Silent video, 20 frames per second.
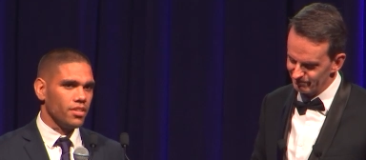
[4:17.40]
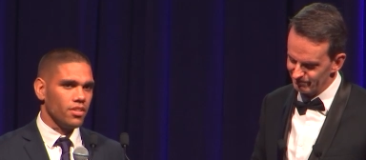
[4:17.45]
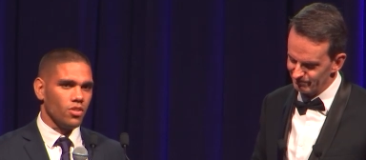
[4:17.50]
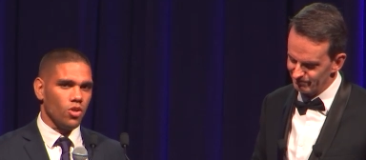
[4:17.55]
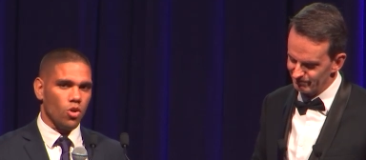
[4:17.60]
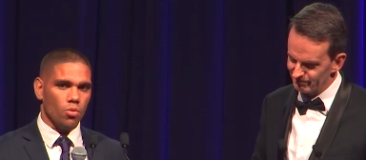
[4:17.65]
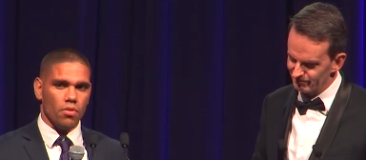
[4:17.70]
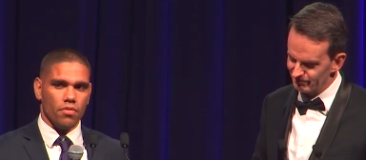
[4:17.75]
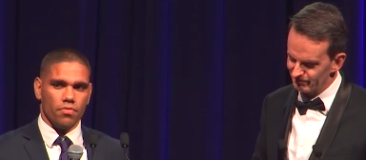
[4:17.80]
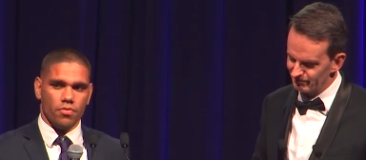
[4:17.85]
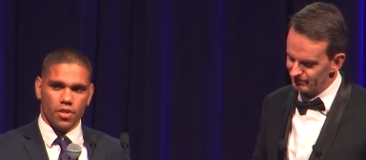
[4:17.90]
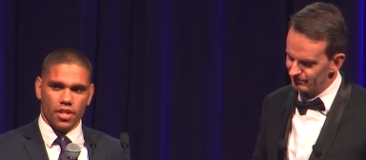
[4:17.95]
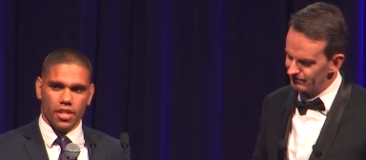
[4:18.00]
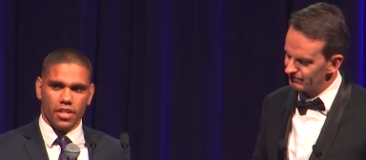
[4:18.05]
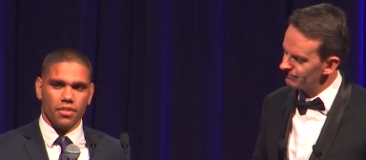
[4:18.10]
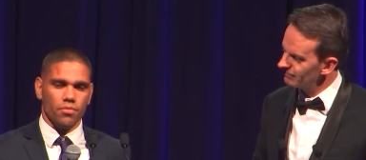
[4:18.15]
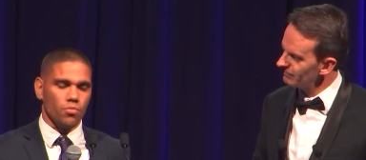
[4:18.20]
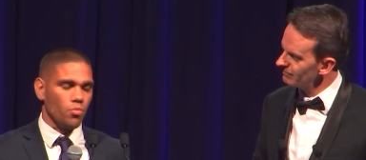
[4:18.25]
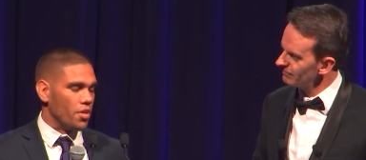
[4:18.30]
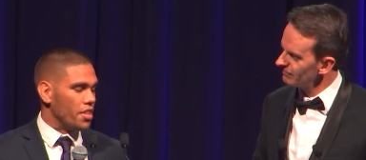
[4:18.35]
Speaker 1: all my
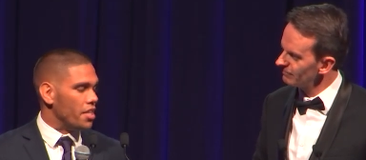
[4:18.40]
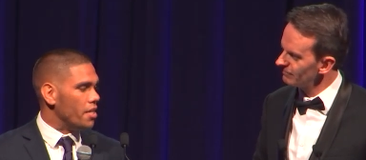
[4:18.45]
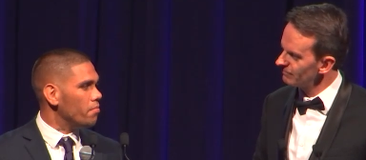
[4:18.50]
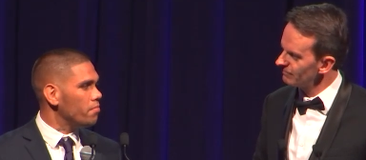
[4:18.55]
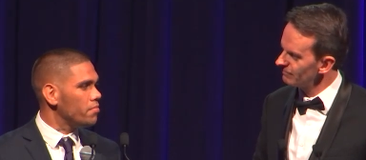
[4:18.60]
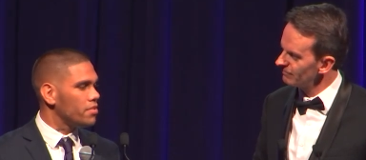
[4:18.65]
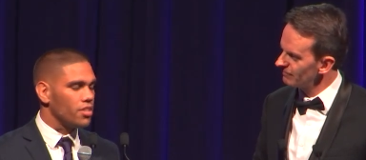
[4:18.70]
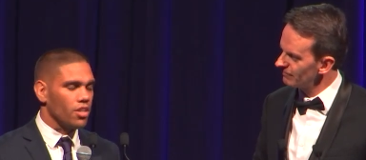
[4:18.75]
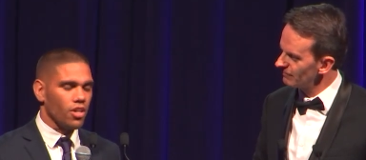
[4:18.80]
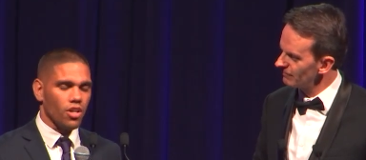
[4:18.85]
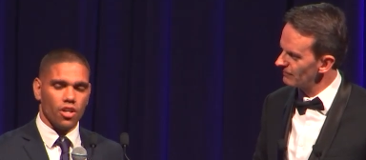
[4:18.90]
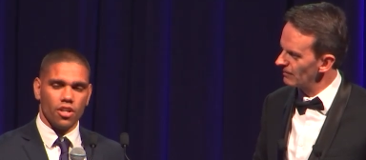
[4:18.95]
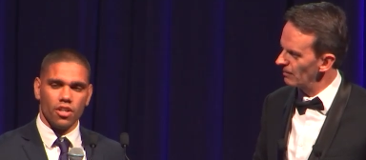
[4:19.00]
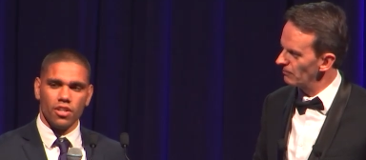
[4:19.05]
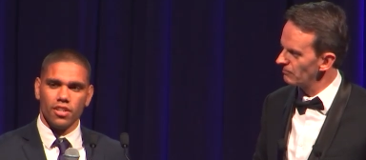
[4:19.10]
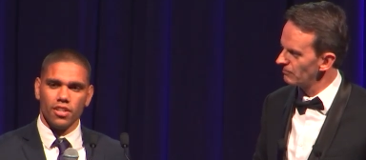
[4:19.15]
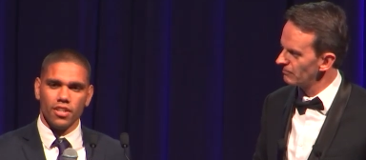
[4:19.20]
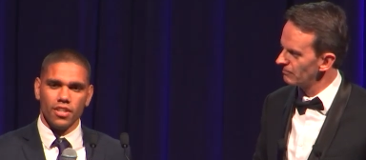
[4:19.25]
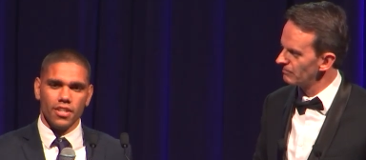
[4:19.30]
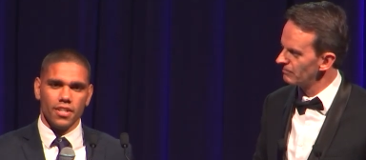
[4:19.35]
footy with him, so
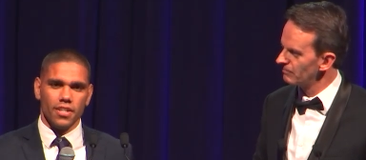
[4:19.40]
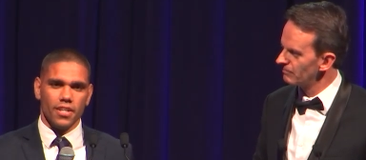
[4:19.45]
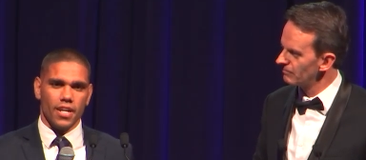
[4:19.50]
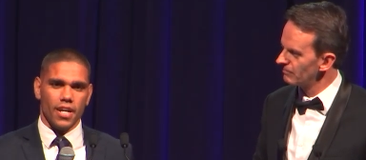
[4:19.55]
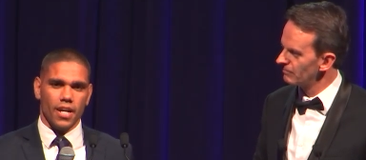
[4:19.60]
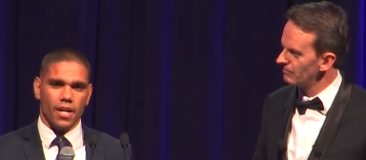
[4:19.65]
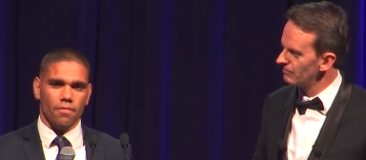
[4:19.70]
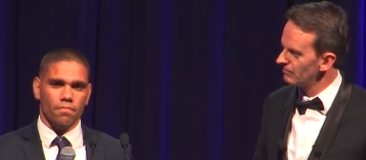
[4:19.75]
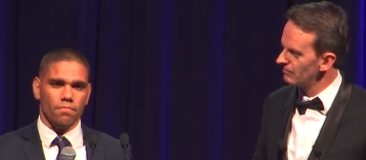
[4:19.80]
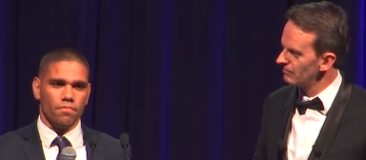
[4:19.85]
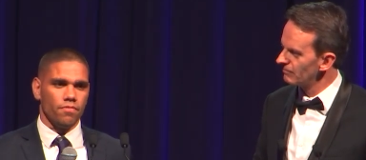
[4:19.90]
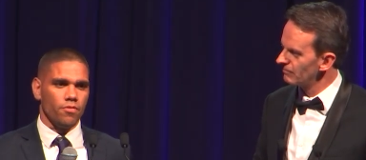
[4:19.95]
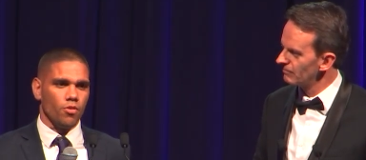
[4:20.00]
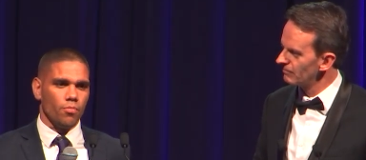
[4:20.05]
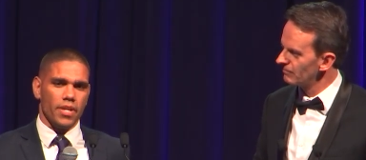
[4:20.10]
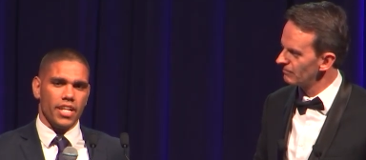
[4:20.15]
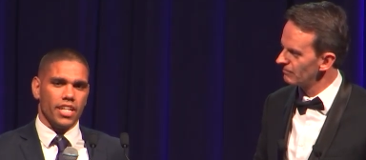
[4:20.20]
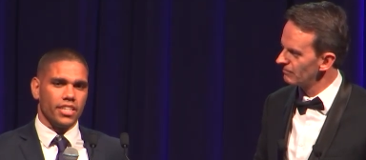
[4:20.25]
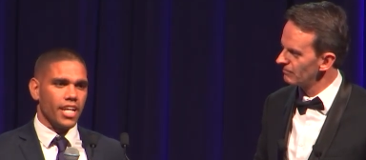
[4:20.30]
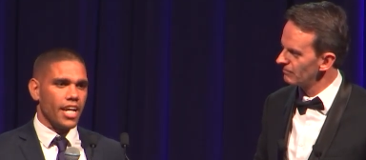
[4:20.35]
um, for
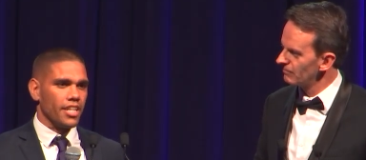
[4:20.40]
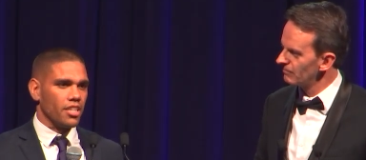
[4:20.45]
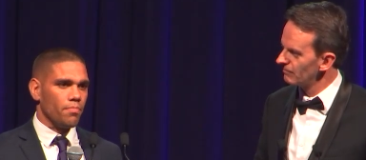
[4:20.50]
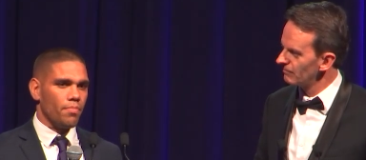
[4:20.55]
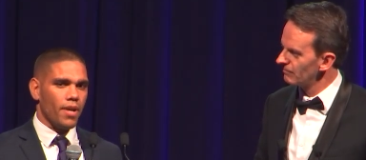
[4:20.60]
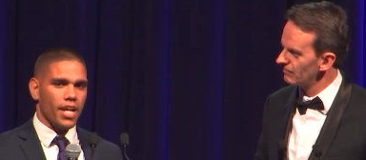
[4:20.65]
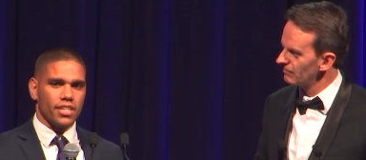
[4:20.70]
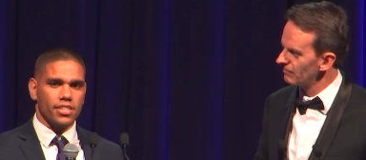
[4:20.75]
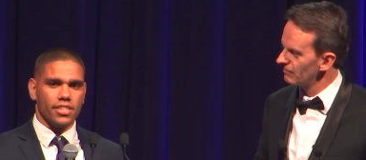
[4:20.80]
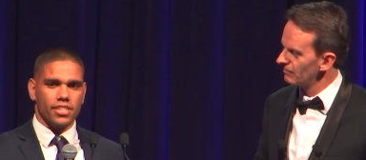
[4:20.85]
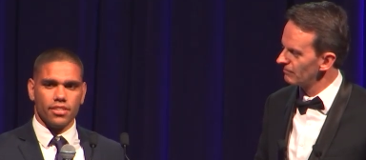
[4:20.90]
me to take the back,